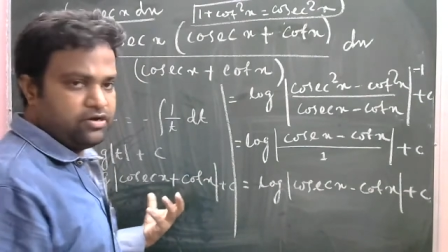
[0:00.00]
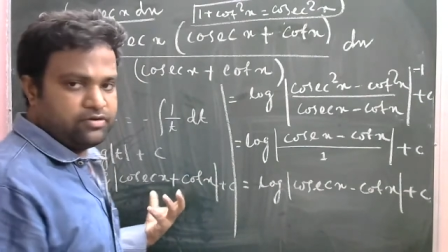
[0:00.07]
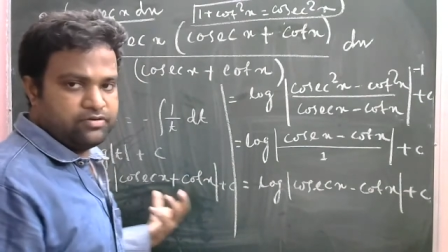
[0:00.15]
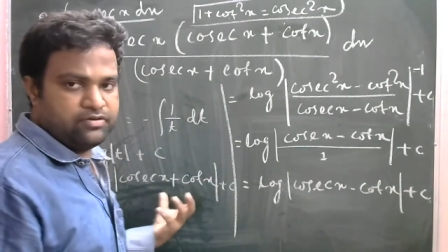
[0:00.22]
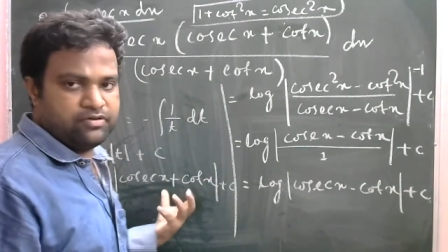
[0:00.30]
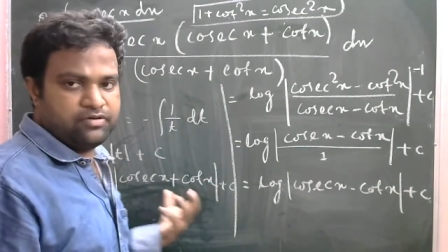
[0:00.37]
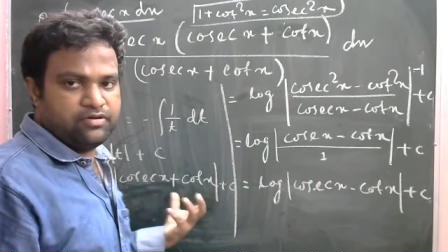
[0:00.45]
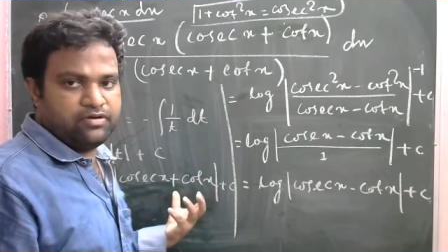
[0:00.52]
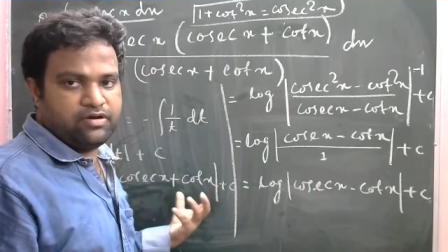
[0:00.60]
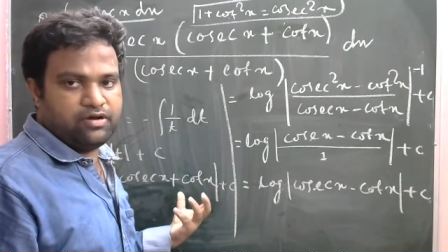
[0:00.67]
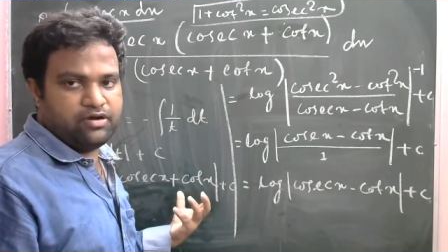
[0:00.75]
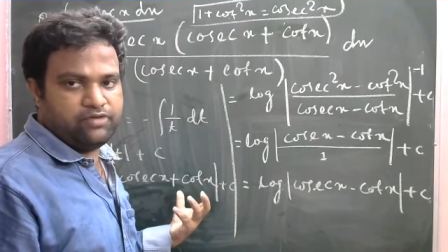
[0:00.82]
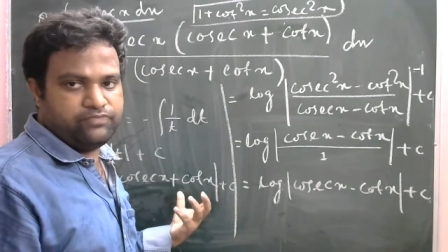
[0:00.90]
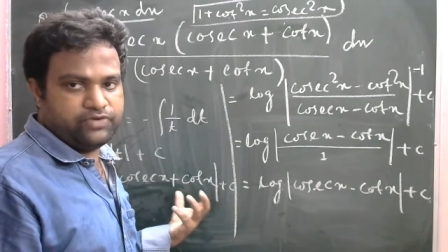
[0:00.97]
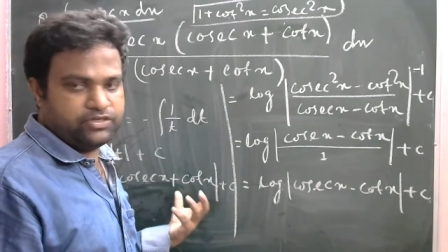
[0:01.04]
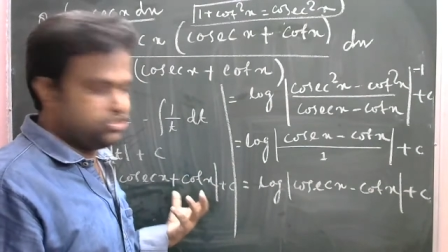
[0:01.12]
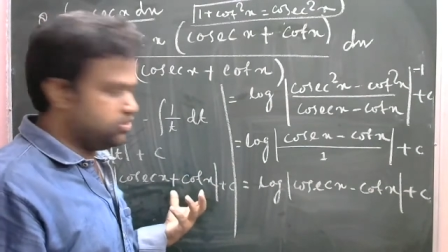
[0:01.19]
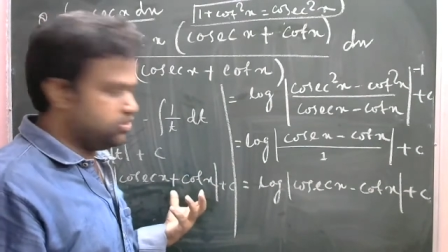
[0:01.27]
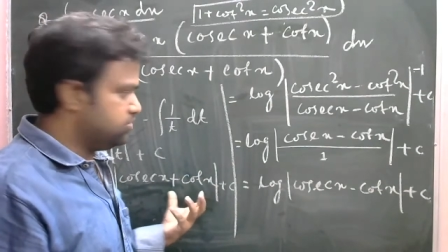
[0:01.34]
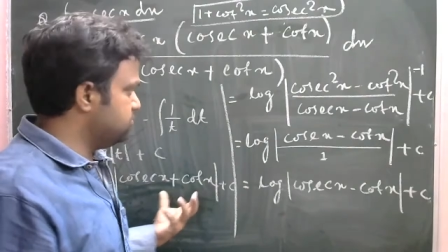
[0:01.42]
log
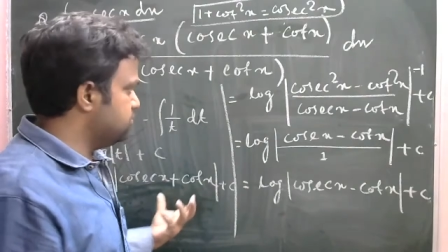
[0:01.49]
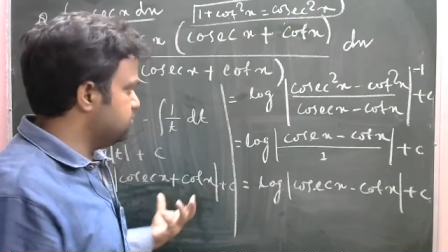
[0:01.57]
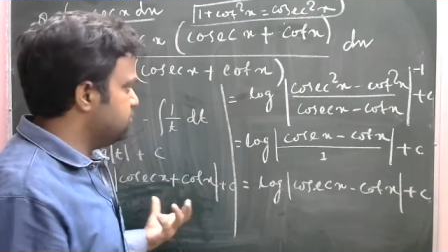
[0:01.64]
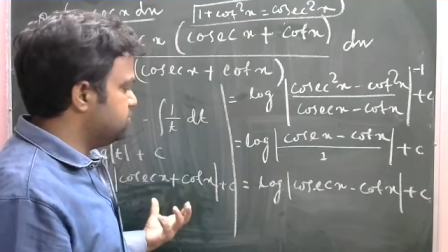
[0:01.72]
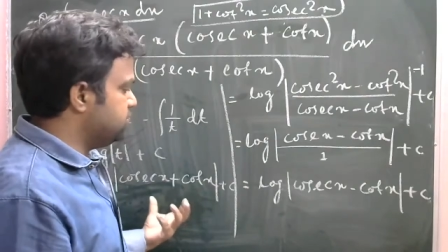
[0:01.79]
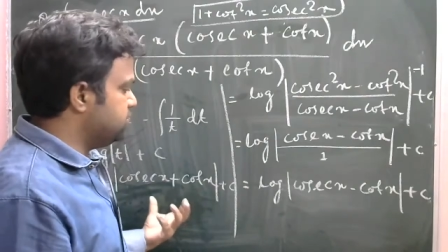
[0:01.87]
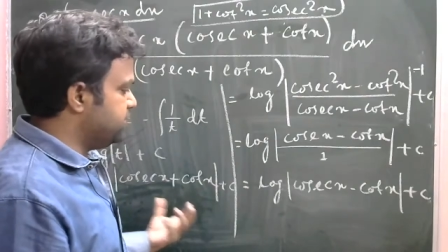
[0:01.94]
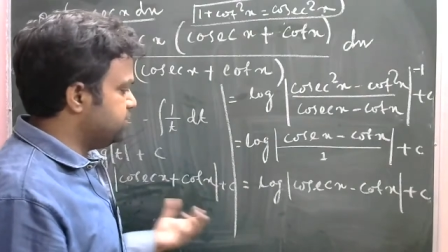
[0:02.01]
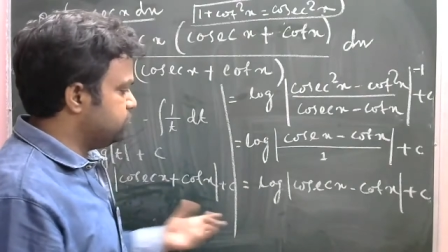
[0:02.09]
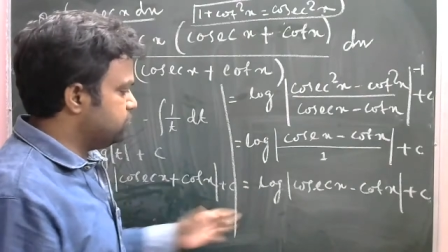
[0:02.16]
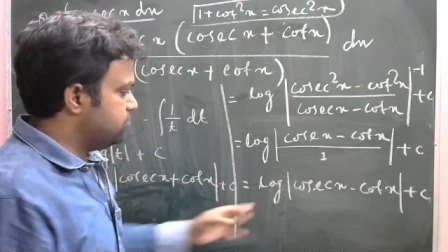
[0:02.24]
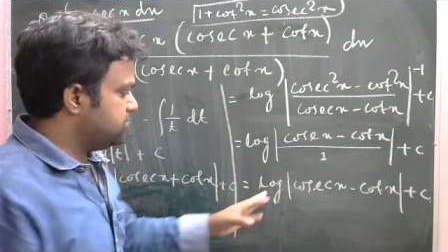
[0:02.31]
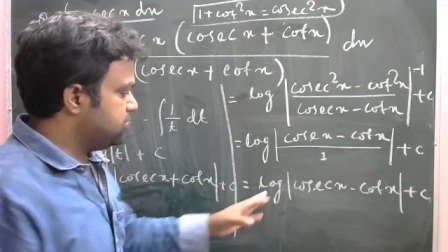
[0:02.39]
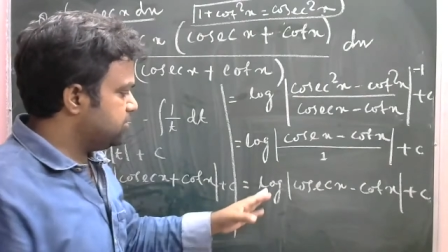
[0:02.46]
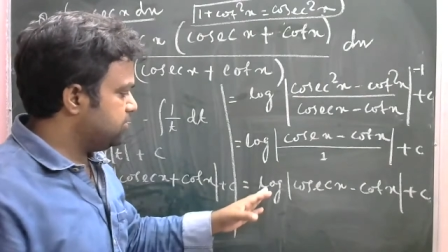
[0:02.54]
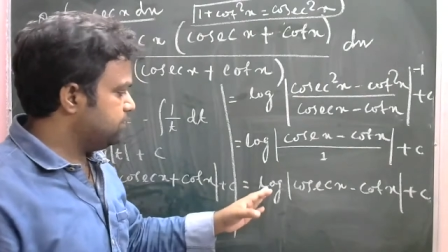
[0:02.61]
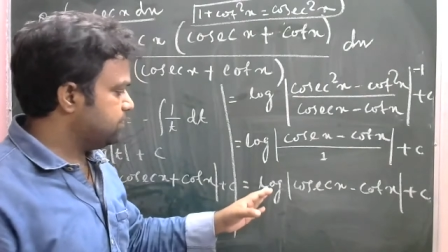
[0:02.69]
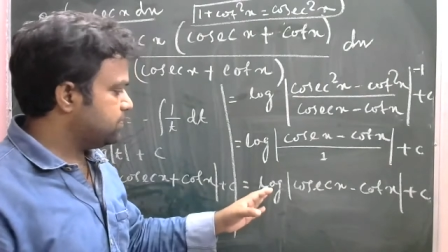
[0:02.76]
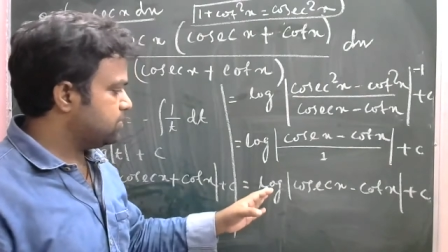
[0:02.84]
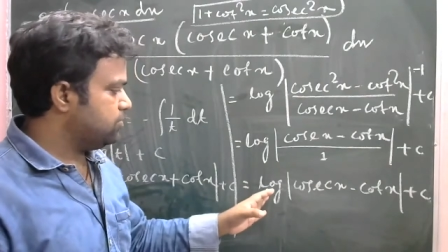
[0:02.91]
function, then it will
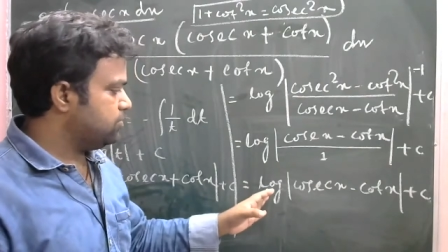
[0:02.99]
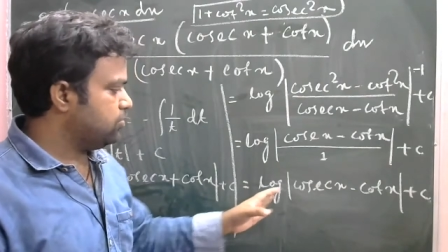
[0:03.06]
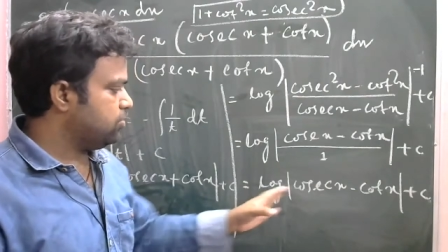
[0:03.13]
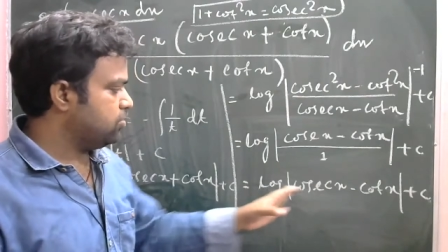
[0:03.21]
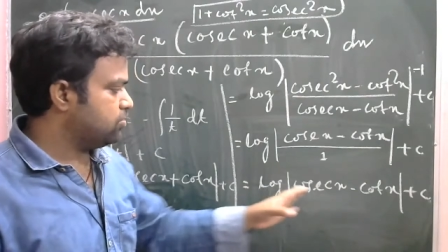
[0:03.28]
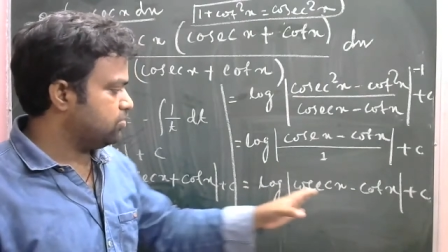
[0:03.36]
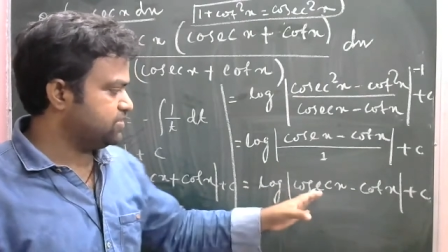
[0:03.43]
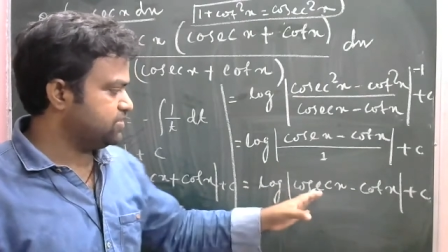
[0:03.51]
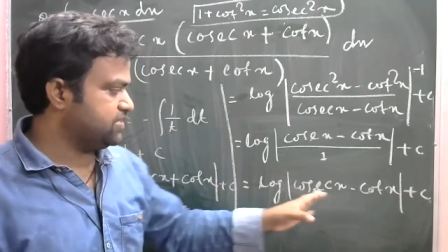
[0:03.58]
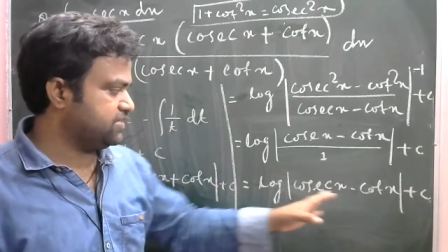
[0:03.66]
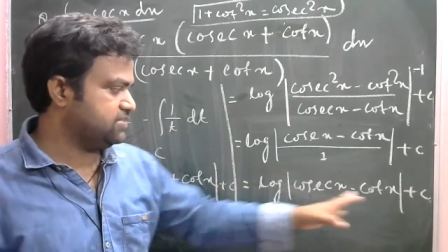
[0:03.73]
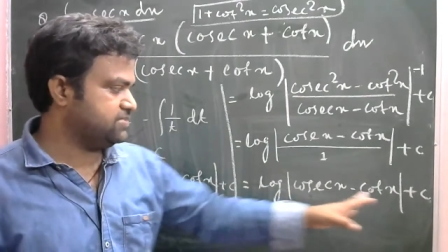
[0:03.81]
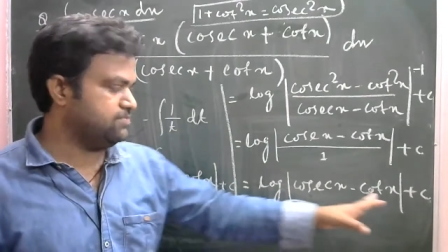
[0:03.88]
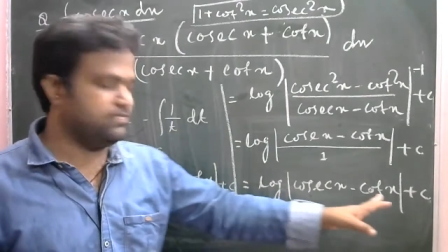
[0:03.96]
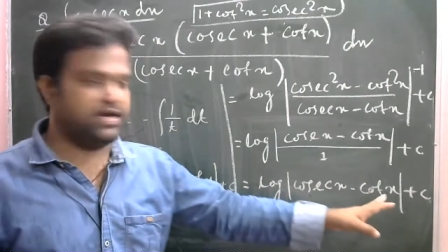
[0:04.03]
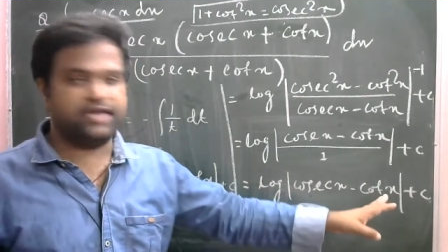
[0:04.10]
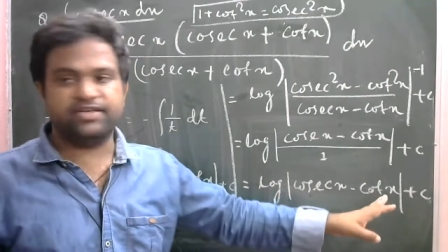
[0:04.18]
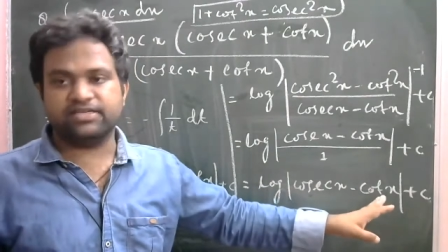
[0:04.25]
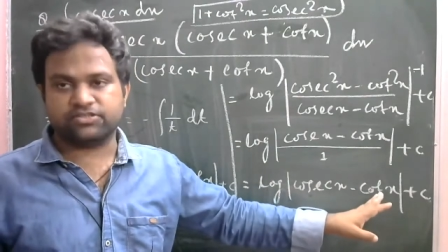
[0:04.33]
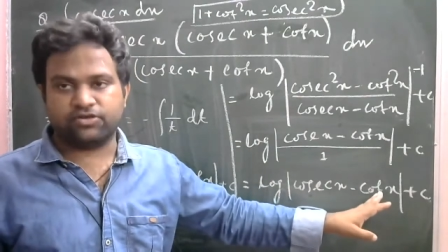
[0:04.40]
become log cosec x
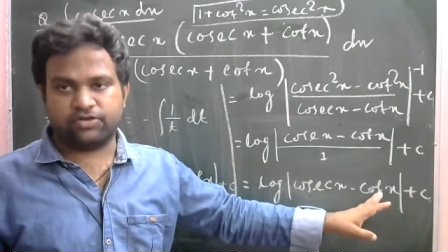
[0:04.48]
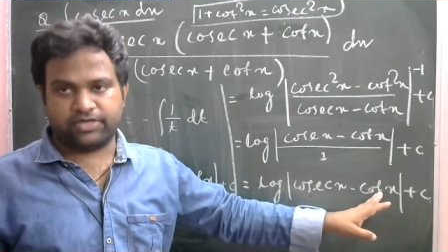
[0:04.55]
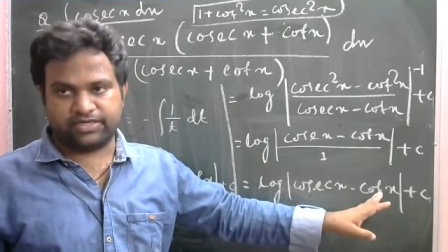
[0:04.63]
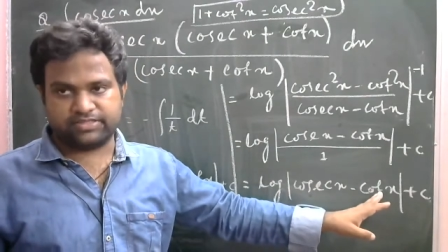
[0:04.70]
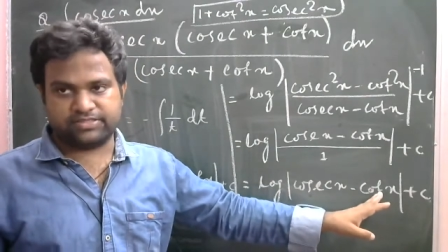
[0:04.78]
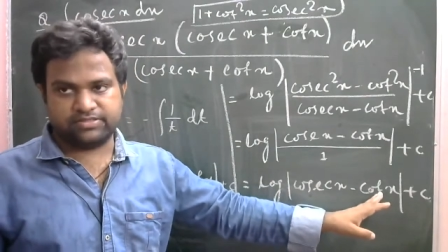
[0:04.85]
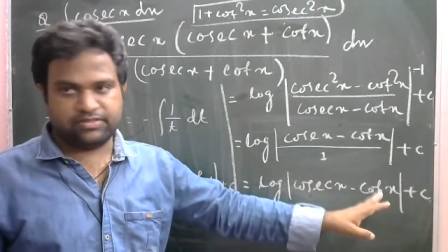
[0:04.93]
minus cot x.